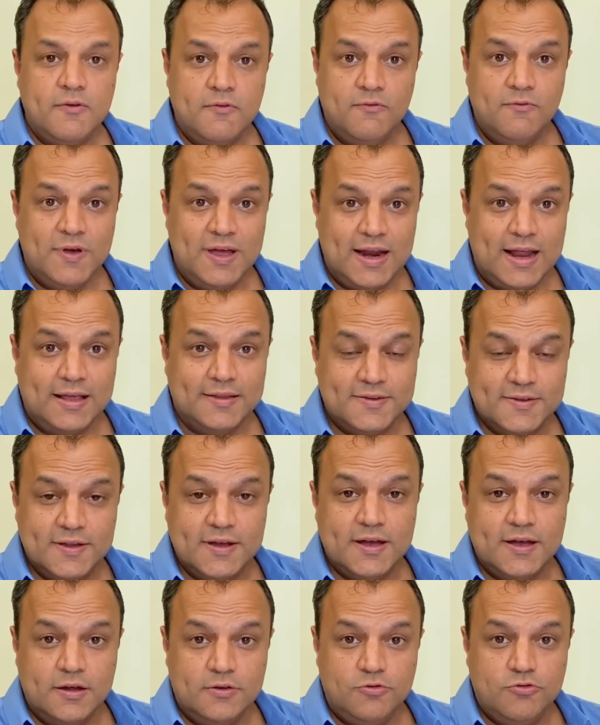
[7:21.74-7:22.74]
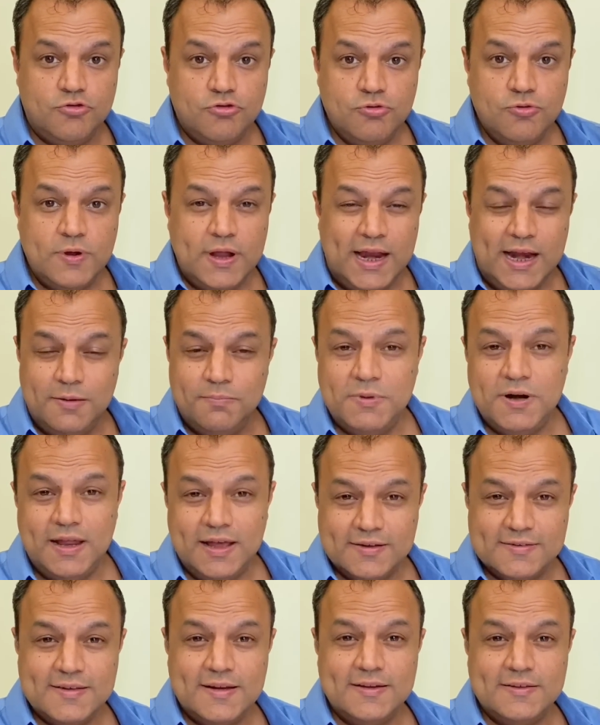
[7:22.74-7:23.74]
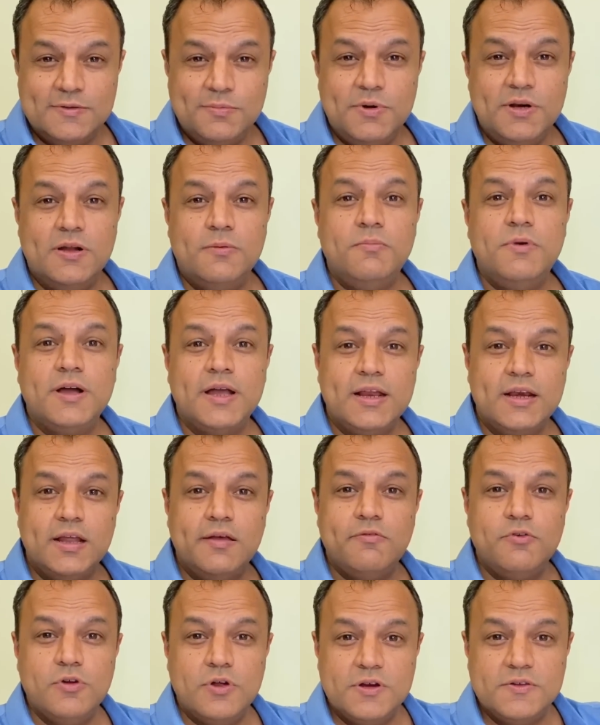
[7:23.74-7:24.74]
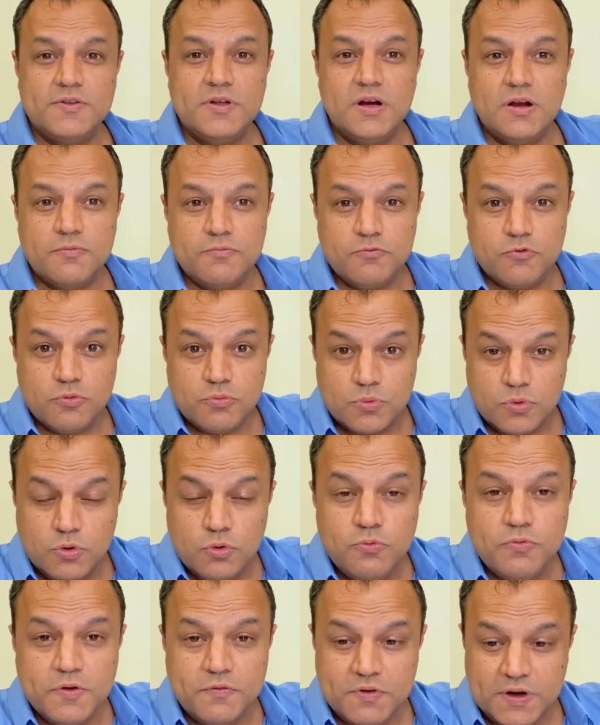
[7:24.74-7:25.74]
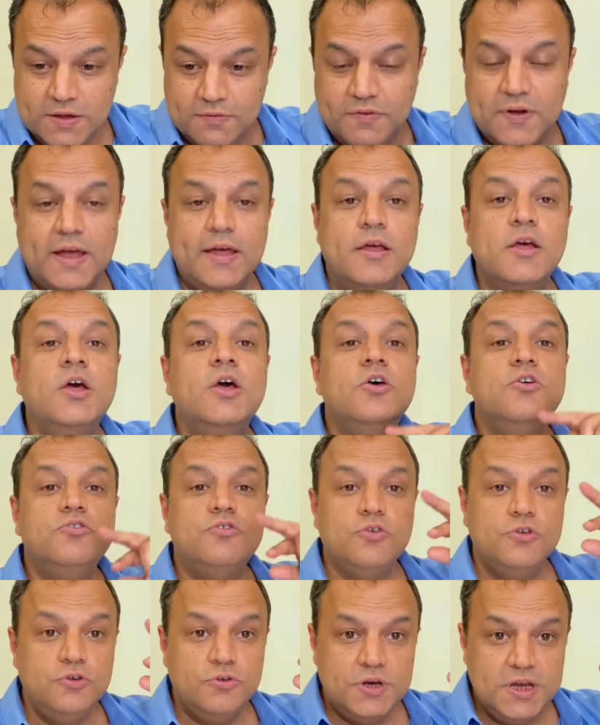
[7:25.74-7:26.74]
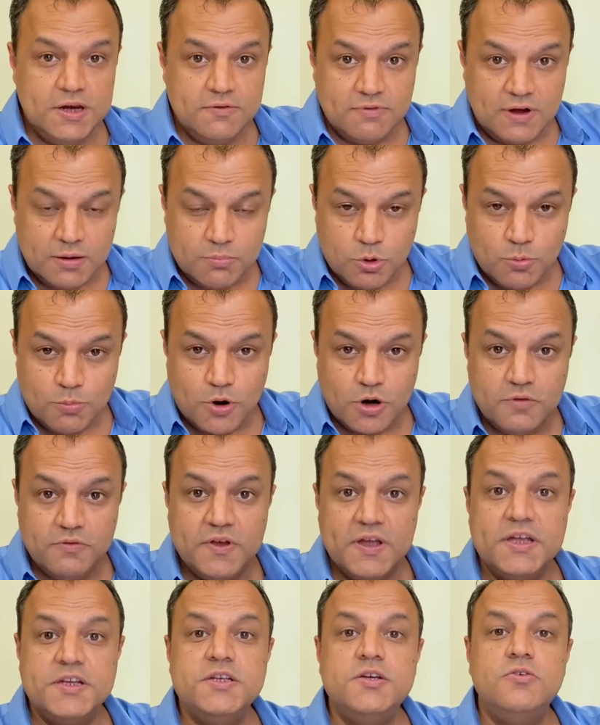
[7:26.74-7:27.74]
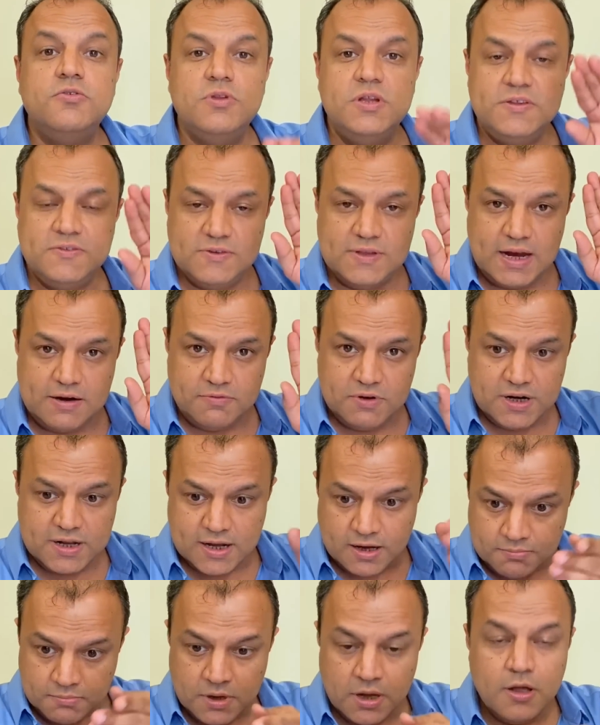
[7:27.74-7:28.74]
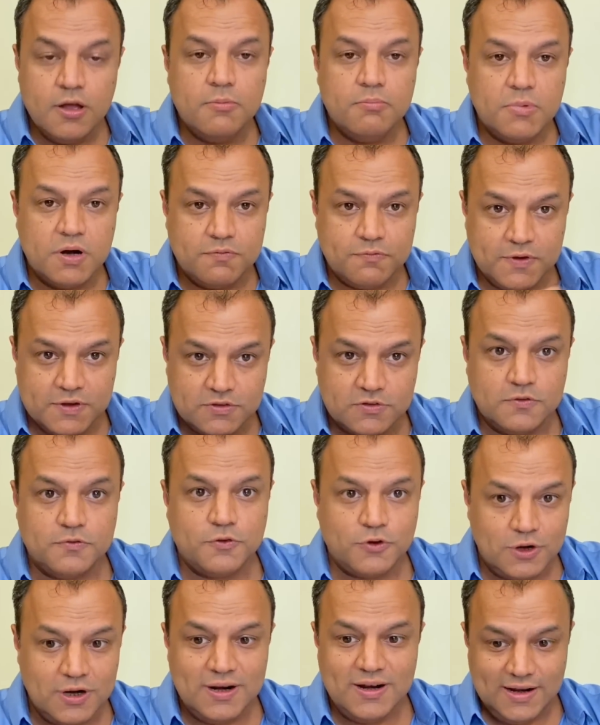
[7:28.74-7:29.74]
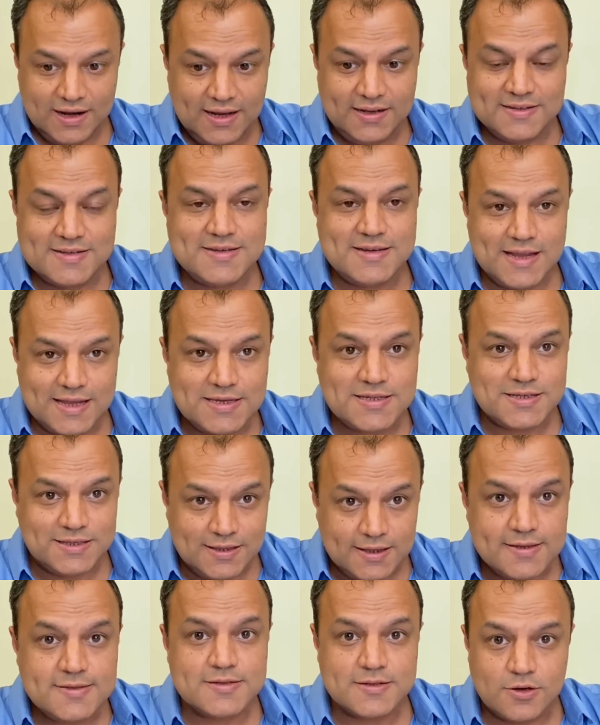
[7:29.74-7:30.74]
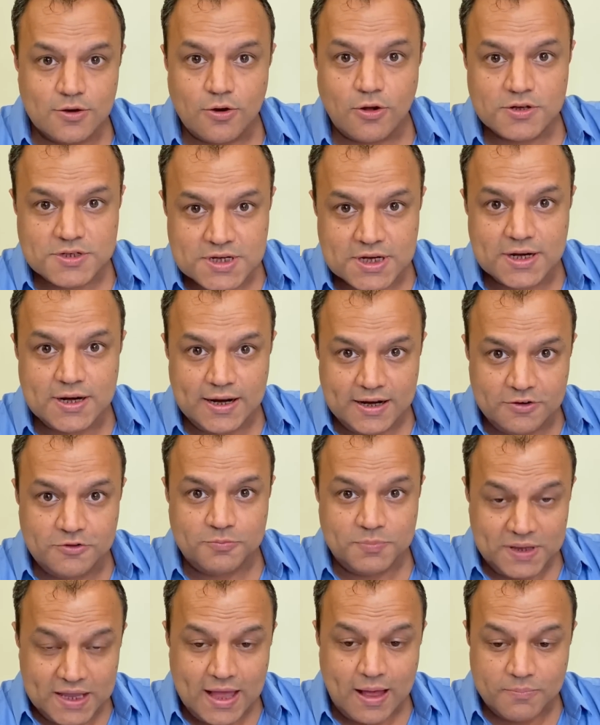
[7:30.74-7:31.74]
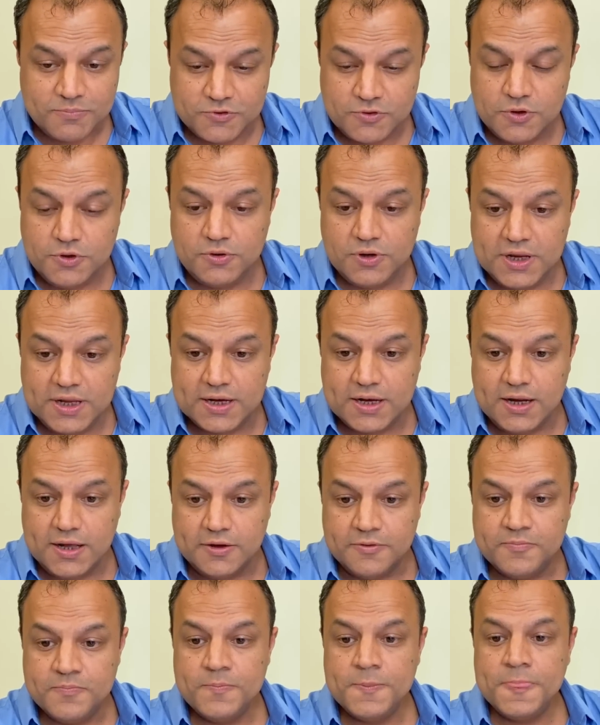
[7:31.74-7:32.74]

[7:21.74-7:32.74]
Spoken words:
Whereas a true 8-bit hexadecimal number can give you a result of 255. So you need one more modification to this, that will come. But first of all, let's test this logic. Let's be absolutely clear.